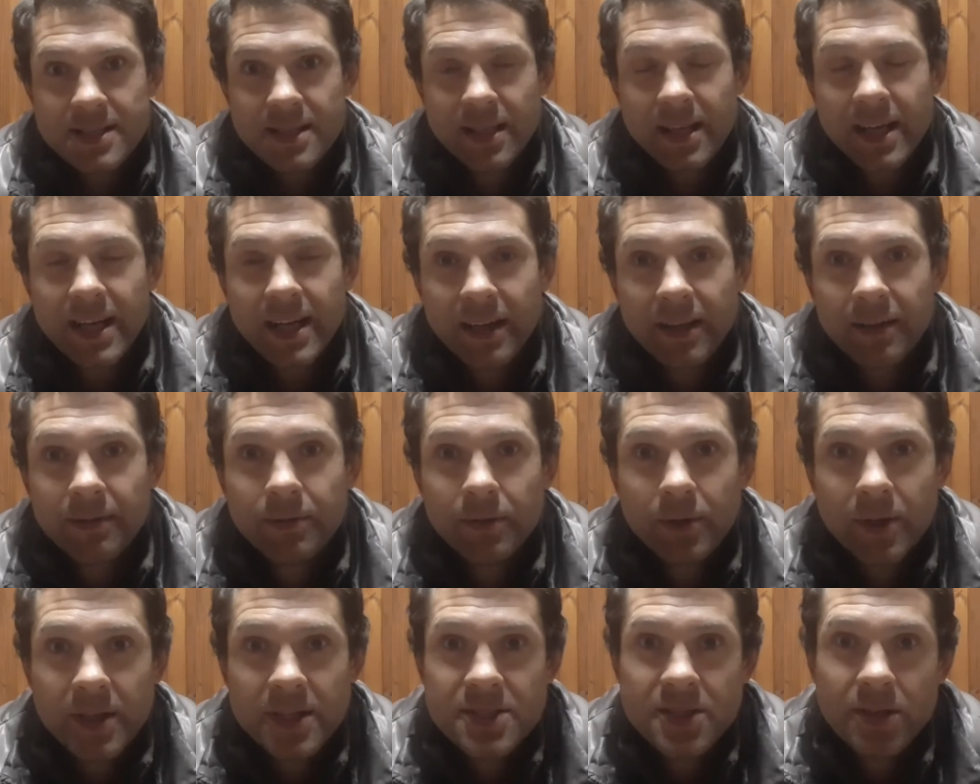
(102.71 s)
Like,
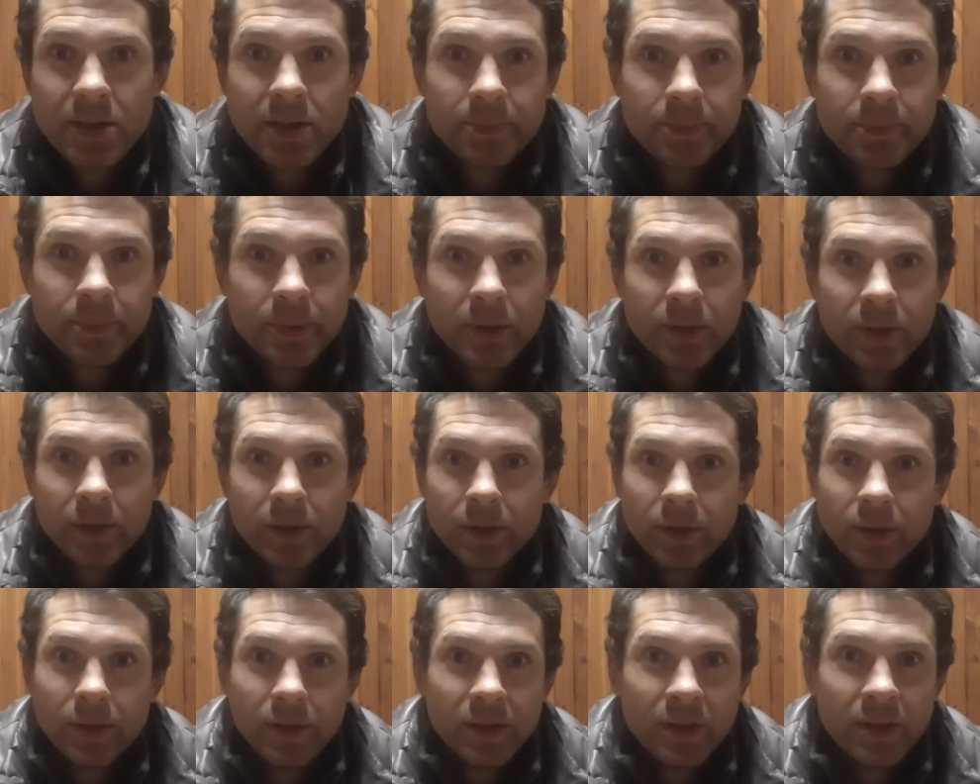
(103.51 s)
for
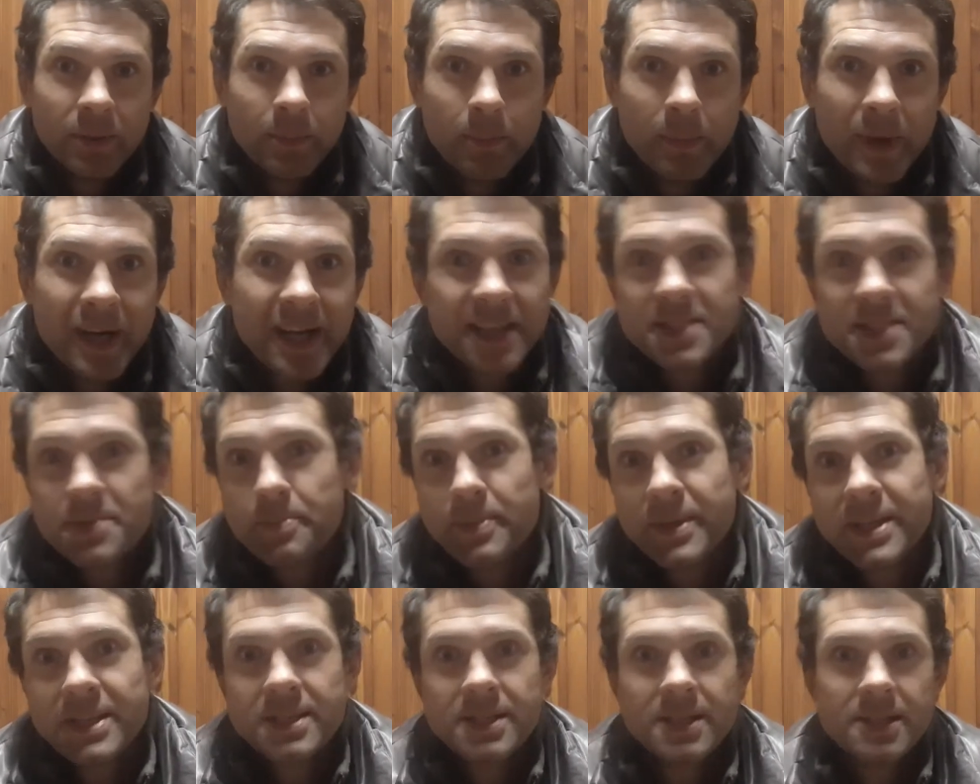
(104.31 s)
example, Mike's
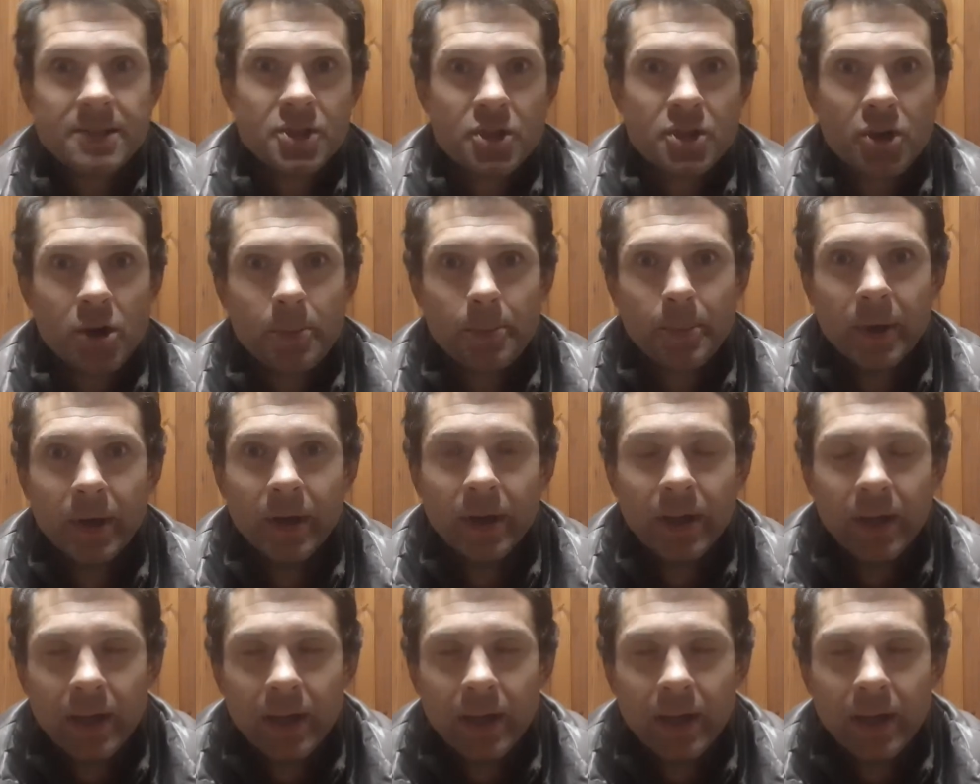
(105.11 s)
Pizza Shop.